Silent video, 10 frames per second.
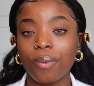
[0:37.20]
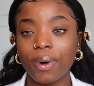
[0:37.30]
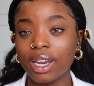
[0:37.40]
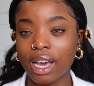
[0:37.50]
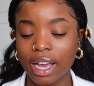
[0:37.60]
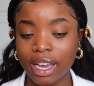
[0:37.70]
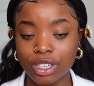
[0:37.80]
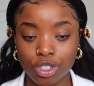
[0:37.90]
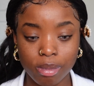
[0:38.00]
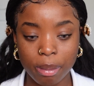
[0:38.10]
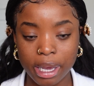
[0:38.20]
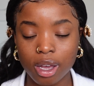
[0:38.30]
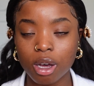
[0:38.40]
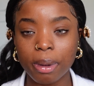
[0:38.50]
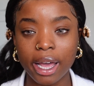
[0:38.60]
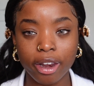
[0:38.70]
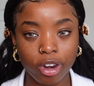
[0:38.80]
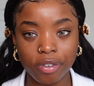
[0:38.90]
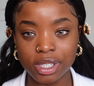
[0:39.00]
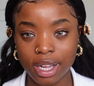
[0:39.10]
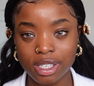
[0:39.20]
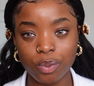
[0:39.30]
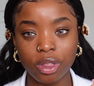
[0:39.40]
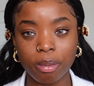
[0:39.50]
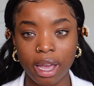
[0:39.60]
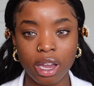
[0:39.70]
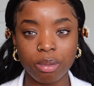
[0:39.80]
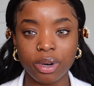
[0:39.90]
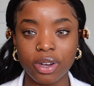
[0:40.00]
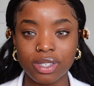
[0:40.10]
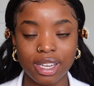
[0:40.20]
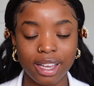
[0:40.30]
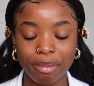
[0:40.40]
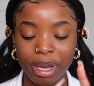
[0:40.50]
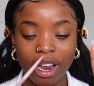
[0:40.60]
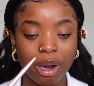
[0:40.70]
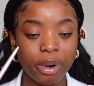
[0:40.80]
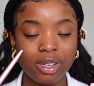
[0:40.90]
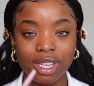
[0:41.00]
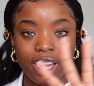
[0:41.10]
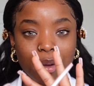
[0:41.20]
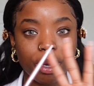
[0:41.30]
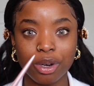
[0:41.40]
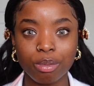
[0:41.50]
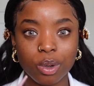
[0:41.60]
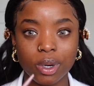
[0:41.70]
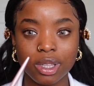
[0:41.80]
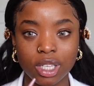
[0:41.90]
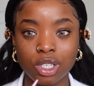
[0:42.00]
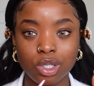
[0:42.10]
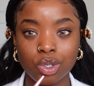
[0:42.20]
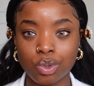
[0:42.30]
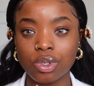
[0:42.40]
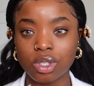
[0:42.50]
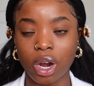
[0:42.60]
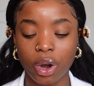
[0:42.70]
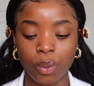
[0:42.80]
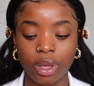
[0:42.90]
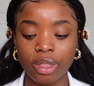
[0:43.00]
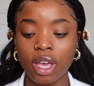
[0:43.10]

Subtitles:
when I do my makeup, I love starting with my eyebrows. Like my eyebrows are like my number one thing to start with.